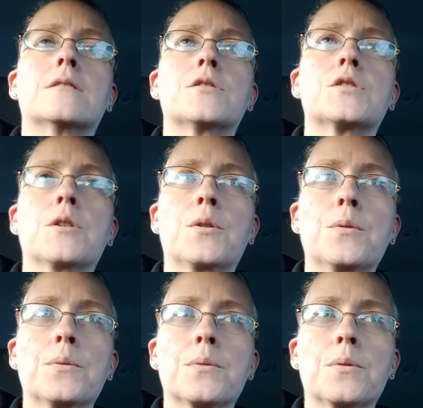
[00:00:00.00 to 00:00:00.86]

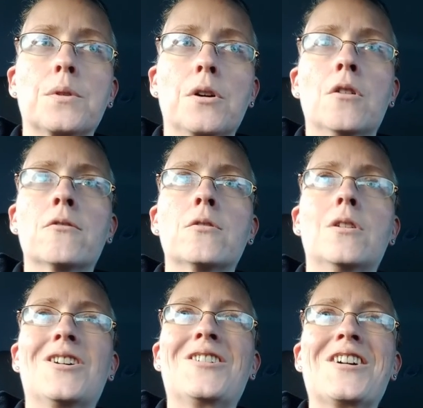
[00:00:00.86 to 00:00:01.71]
So the
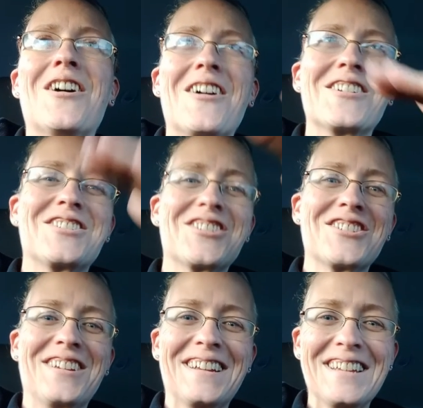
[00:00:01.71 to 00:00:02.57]
overall
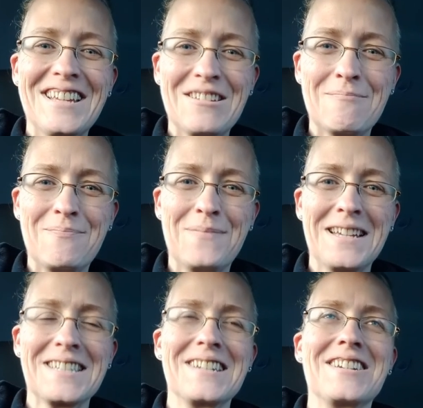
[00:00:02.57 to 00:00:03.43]
arching
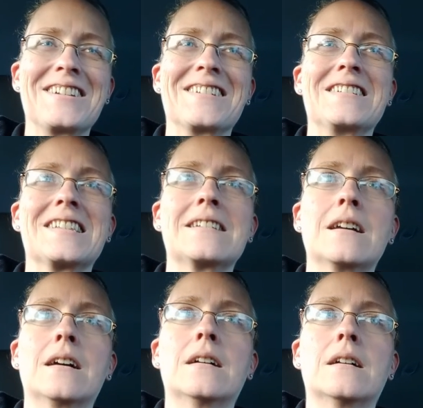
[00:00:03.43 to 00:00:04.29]
message here is
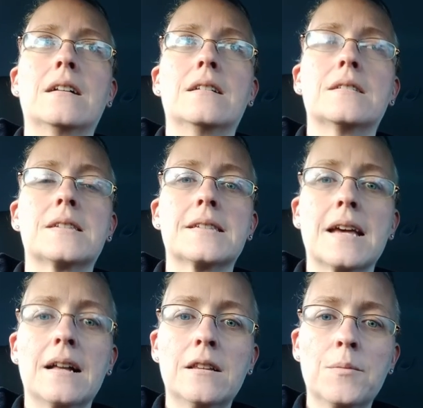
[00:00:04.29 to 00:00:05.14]

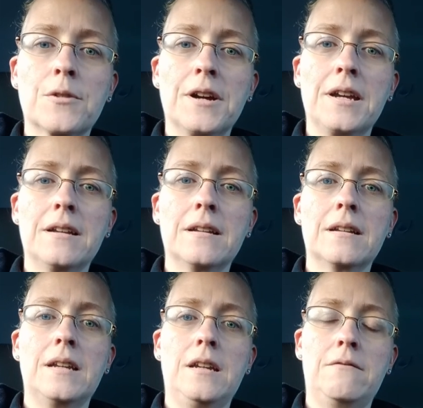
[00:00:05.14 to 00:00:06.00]
celebrate
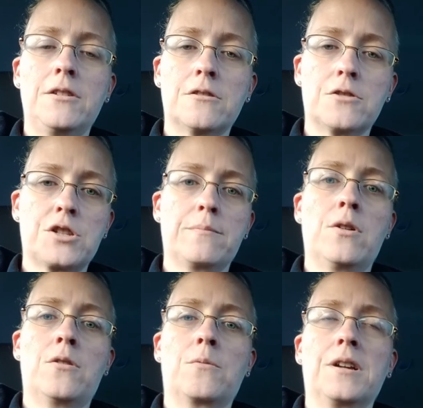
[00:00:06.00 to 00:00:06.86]
even your
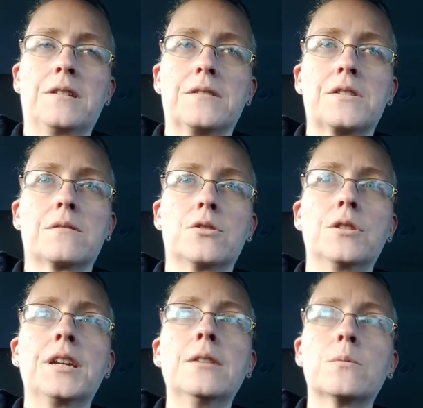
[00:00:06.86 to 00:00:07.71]
small wins.
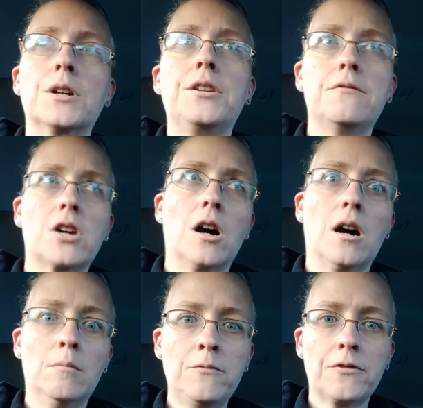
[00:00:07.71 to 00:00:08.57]
Look at where you've
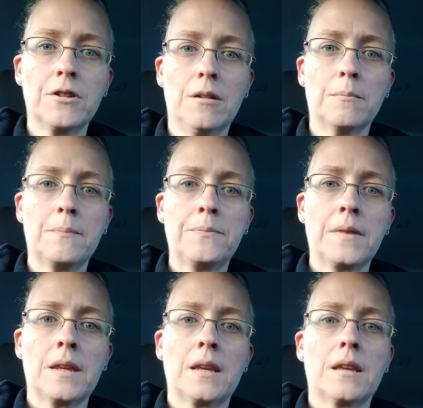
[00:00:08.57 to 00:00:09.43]
come from.
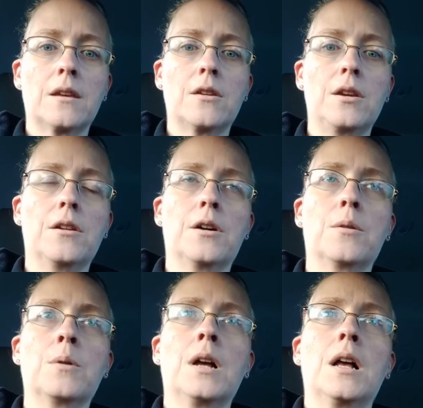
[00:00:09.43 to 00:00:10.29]
You know,